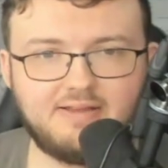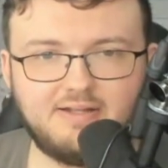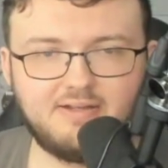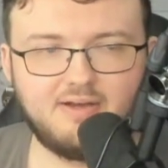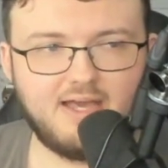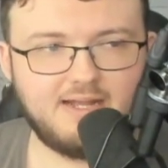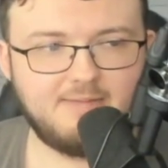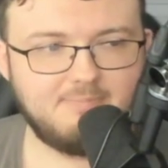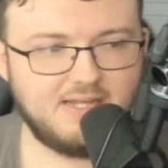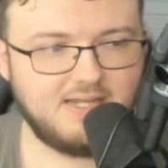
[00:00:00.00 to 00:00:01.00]
going to go ahead
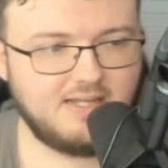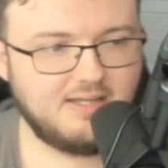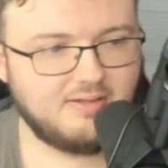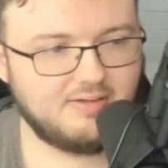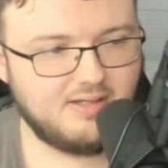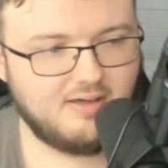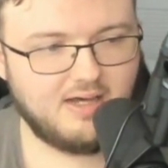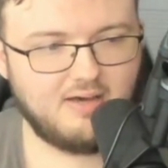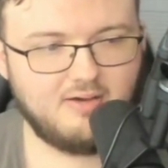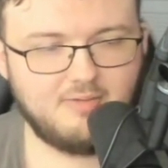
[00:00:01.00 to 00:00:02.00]
and be the
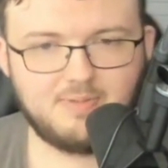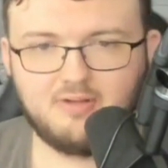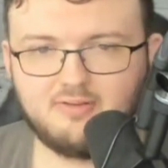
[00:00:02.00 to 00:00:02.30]
open